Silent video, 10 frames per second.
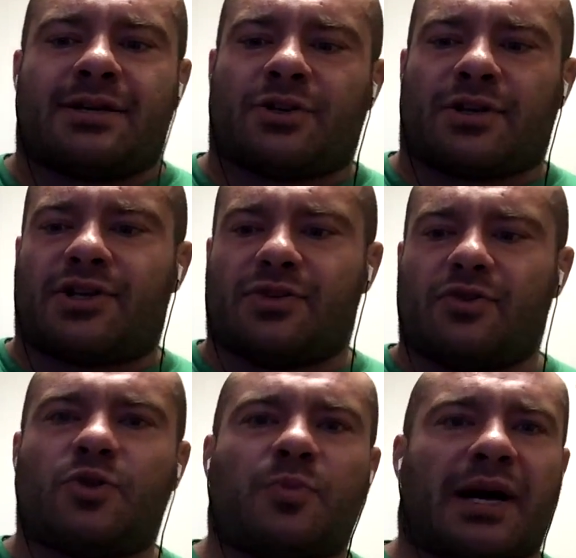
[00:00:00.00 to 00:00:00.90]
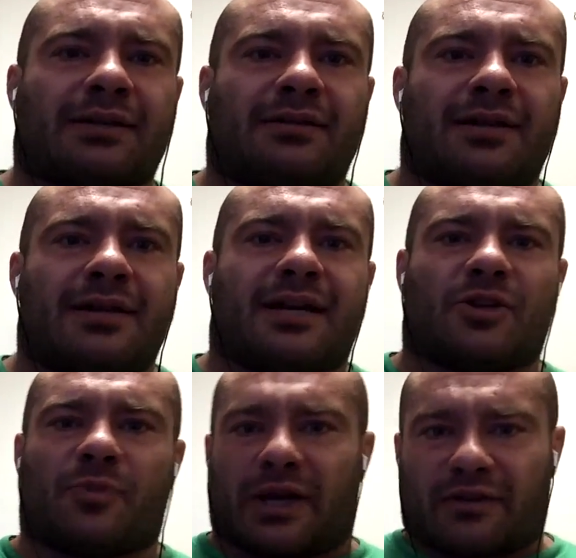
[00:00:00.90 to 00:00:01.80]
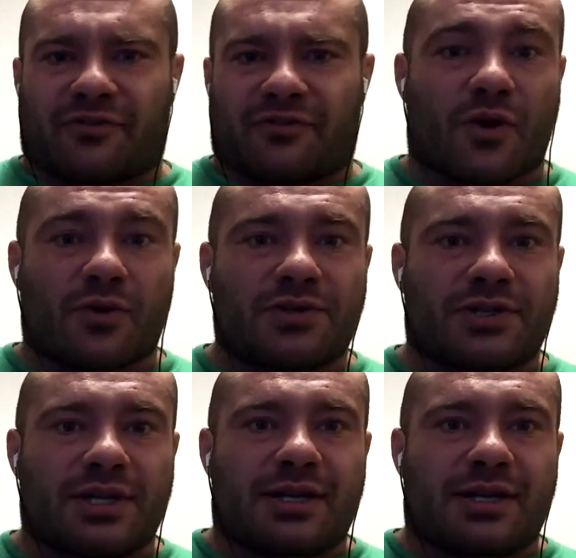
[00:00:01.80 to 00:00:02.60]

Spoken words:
into a huge puddle and the puddle froze.